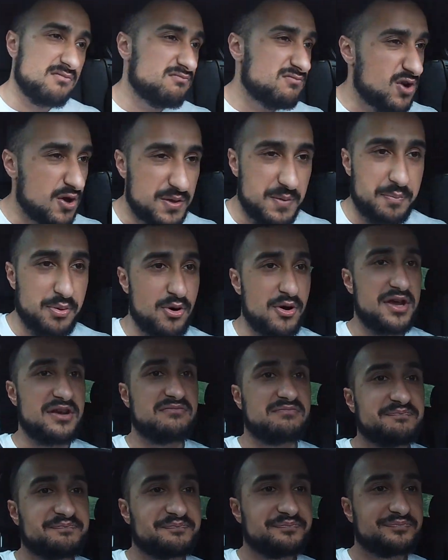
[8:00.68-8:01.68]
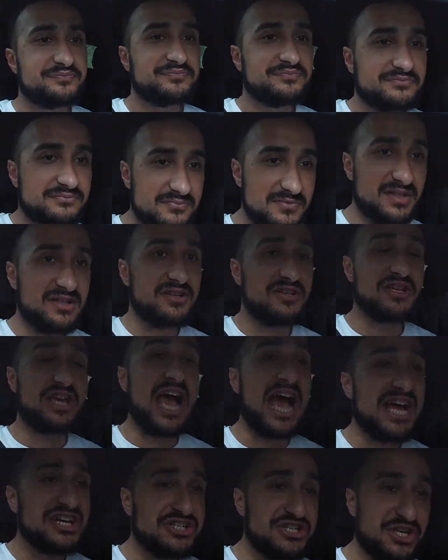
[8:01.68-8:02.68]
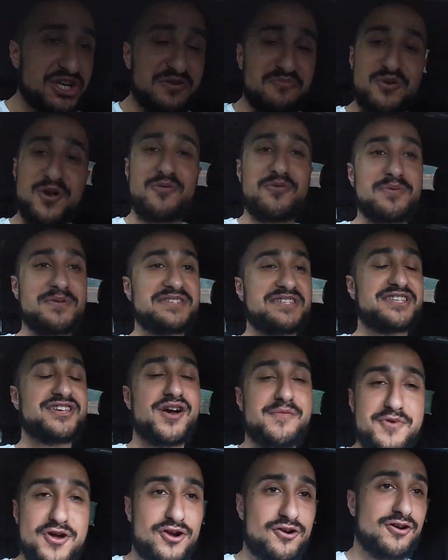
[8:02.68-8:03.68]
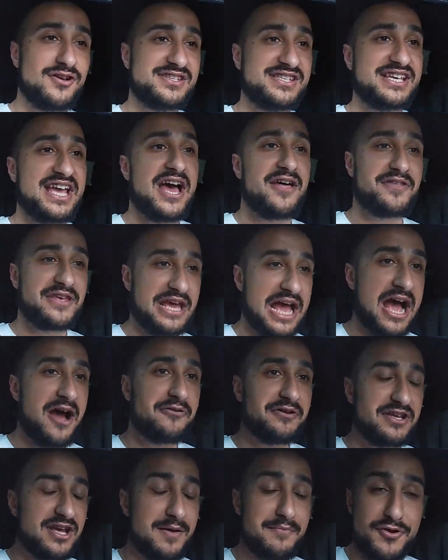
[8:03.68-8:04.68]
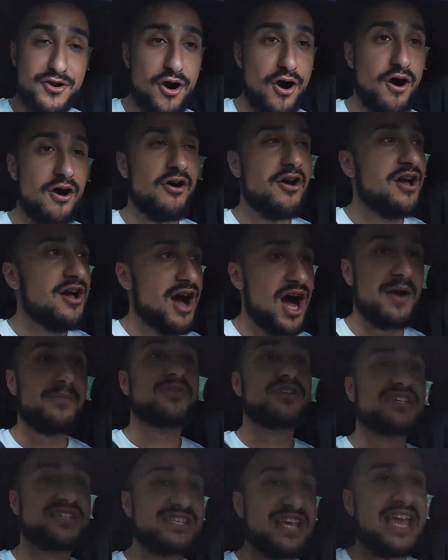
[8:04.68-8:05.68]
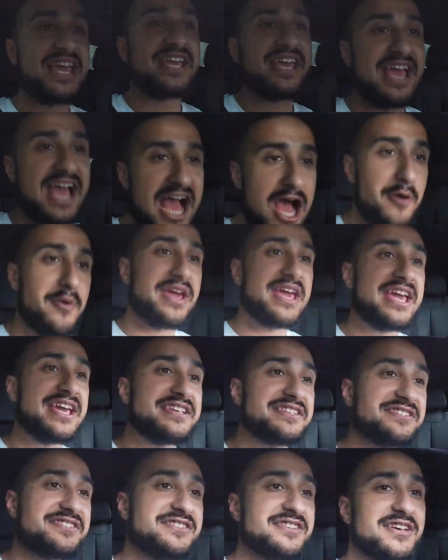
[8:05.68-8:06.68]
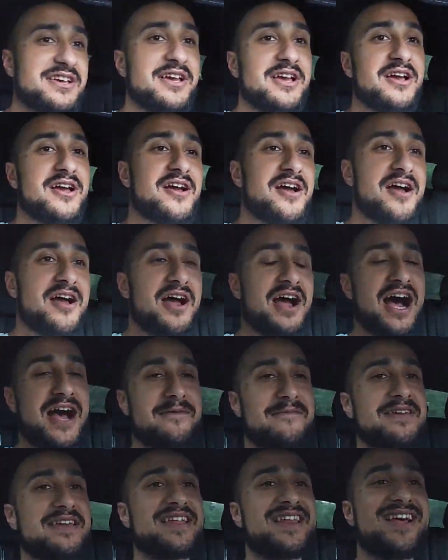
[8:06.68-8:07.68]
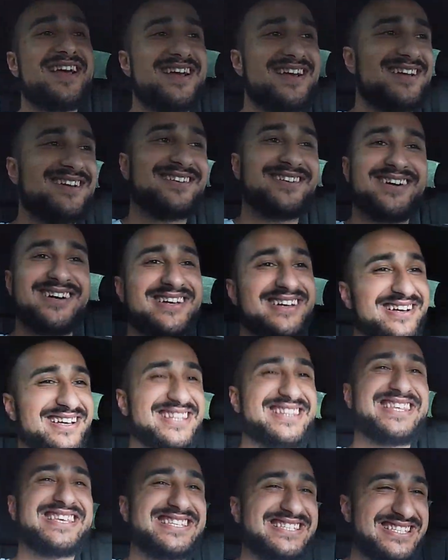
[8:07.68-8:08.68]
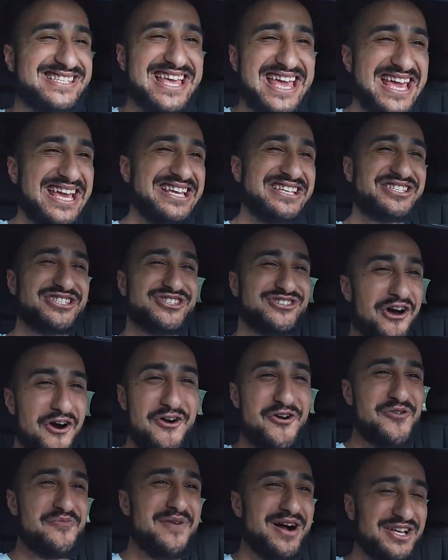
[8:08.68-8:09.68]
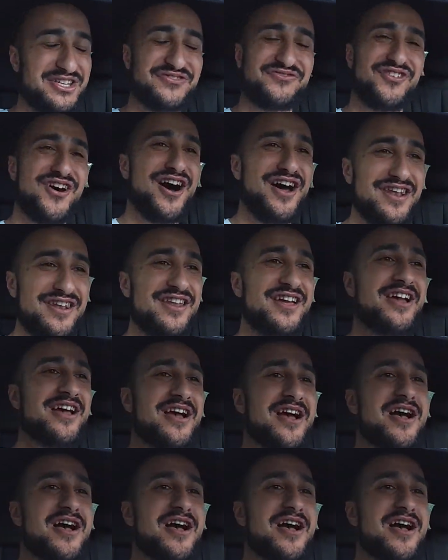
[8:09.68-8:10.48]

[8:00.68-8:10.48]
not the point. As you can probably see, I'm not cussing out the Audi, I'm just saying it how it is. I mean, this thing is so much fun.